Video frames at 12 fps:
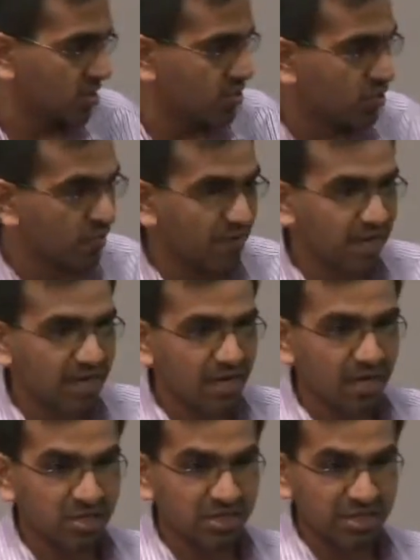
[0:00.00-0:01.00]
So when
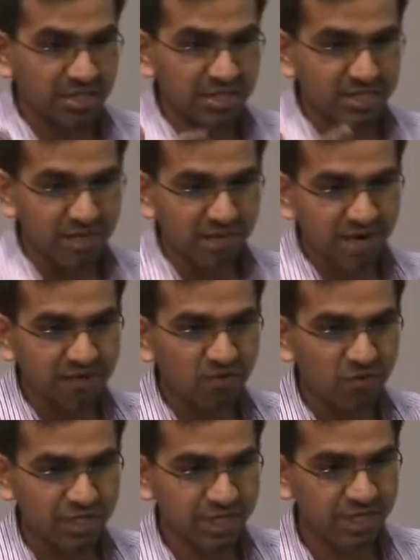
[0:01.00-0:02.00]
the sensor
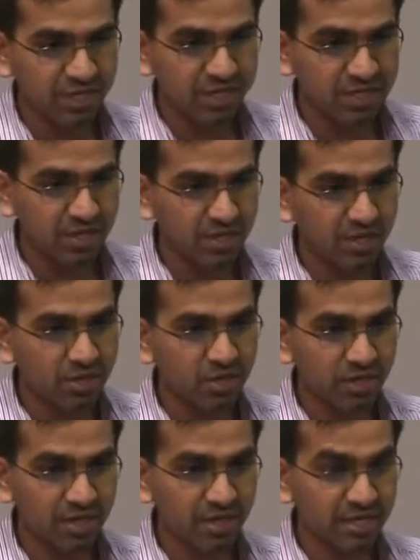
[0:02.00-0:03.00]
manifolds increase,
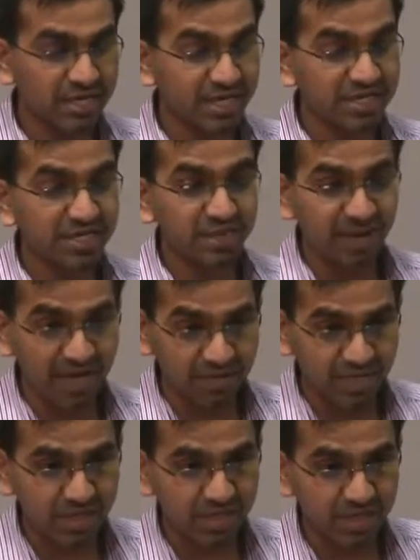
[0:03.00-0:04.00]
you can increase the
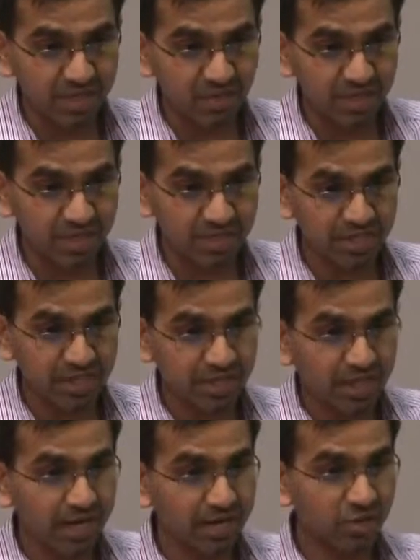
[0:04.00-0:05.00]
parameter that you are
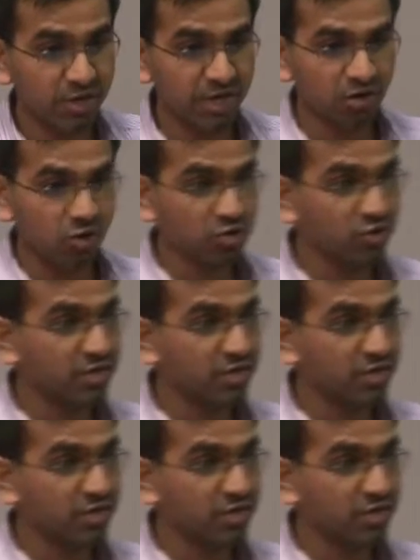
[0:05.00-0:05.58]
sensing, and you can also